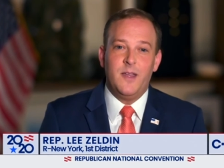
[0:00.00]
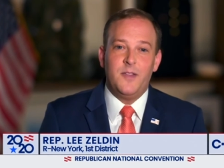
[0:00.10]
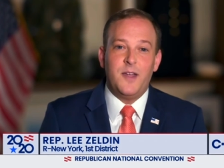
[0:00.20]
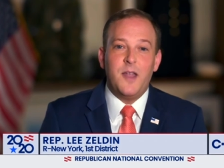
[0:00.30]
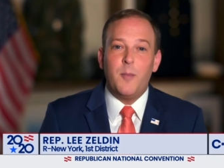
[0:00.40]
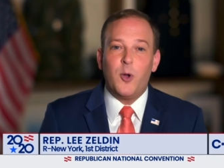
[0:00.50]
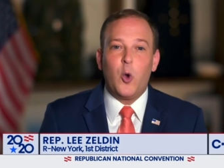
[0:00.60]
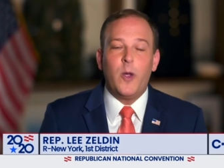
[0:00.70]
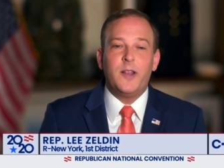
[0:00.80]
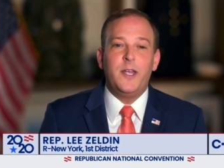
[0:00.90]
That number
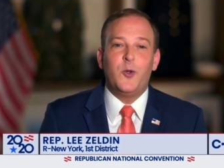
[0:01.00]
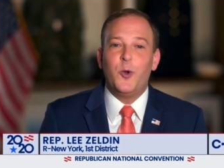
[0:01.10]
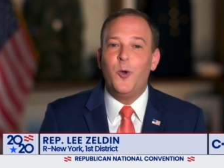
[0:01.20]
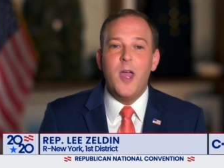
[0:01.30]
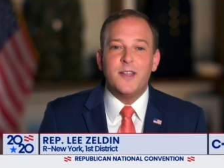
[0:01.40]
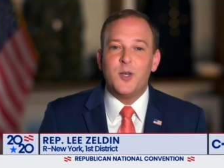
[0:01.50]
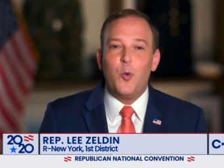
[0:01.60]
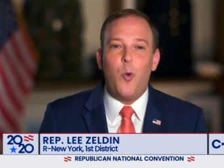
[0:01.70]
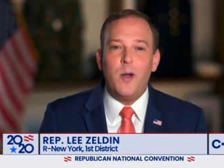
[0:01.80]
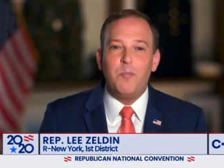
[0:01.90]
quickly grew to
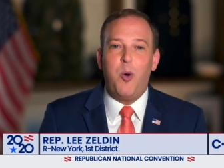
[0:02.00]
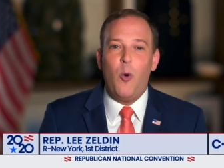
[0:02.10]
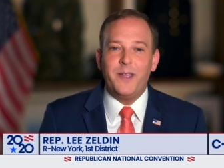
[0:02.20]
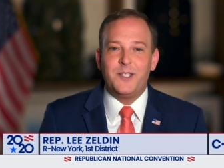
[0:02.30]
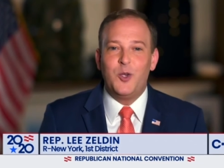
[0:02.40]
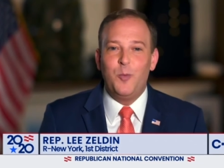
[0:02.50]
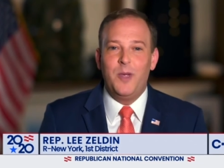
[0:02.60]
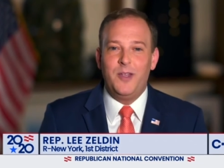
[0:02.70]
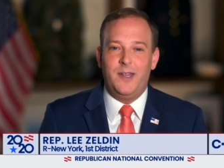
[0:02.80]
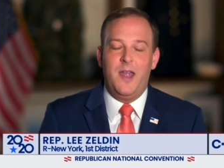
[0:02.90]
1.2
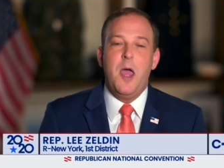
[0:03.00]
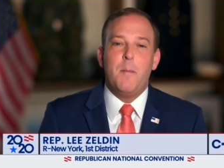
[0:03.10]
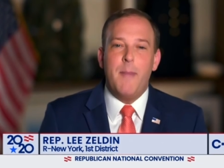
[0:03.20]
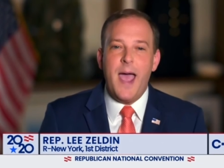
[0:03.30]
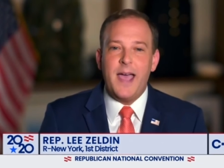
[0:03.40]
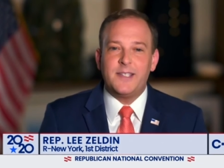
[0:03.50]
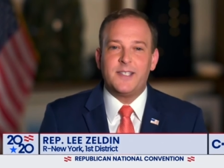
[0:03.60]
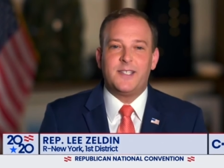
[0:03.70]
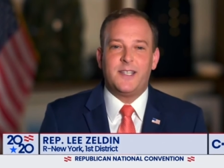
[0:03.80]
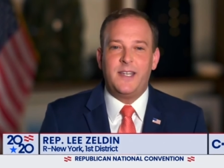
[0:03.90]
million
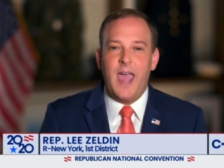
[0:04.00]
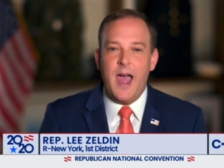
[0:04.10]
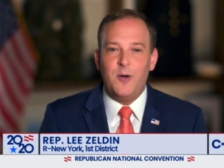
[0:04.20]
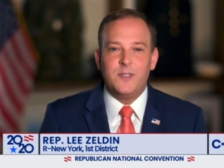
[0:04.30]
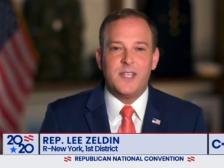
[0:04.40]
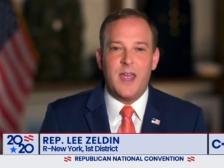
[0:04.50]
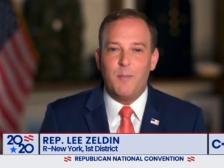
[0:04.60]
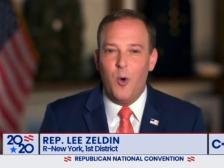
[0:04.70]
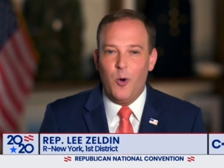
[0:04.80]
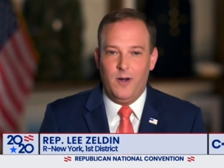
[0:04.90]
masks, gowns, and
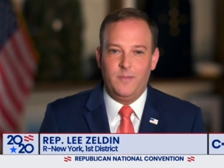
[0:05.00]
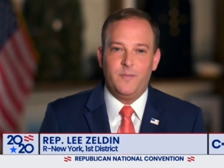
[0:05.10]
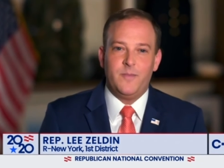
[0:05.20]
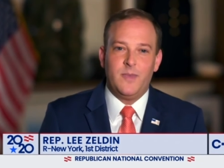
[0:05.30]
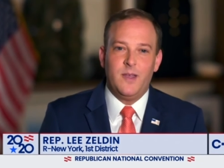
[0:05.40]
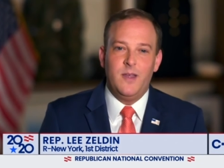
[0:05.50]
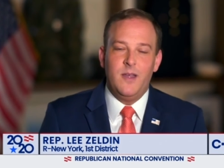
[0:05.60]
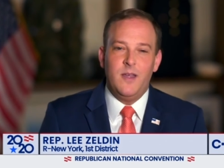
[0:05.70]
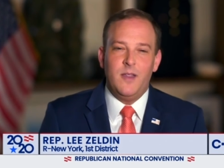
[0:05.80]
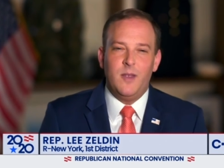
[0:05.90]
more.
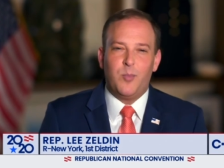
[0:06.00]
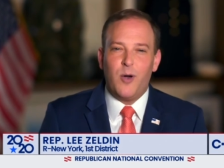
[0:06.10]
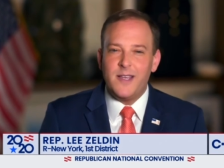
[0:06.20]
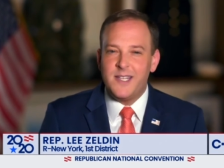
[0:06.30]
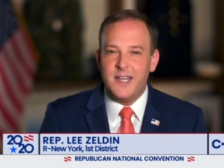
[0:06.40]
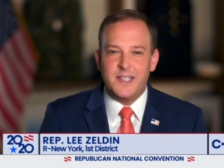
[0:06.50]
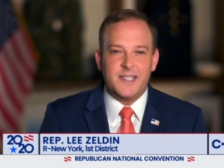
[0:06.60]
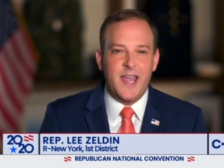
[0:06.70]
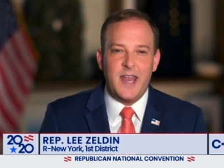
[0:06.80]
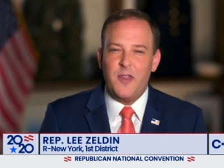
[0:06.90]
The president
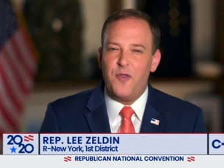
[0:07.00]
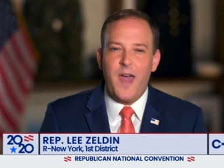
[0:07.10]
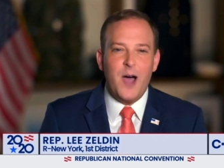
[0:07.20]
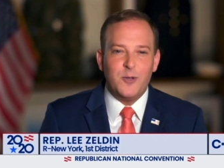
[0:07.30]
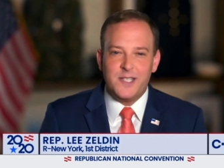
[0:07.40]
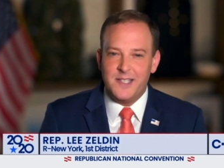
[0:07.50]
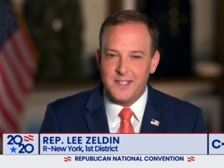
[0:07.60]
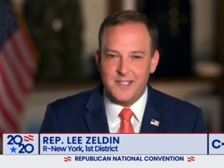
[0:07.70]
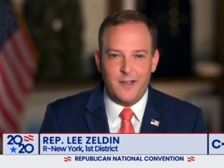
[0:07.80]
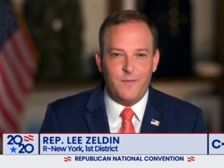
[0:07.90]
sent
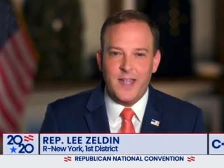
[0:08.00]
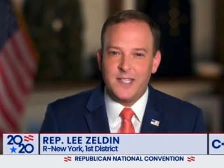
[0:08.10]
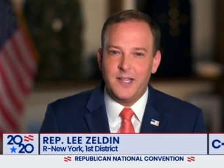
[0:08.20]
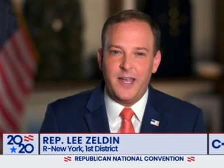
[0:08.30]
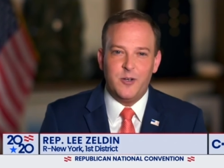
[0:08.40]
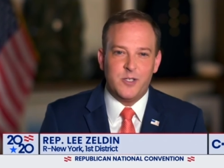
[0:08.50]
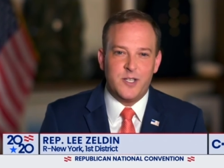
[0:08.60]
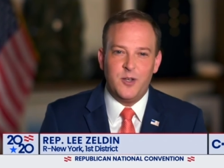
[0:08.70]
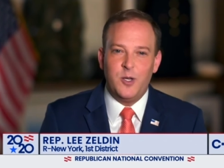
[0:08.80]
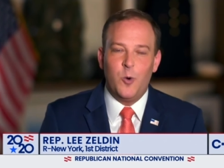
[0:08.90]
thousands of ventilators
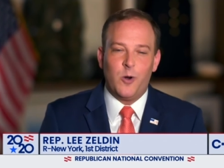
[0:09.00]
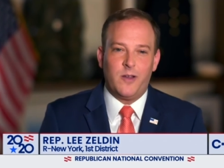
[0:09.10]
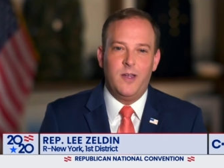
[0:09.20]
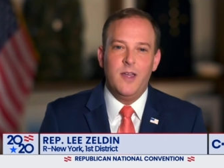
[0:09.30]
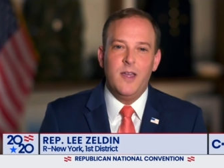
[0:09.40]
to New York.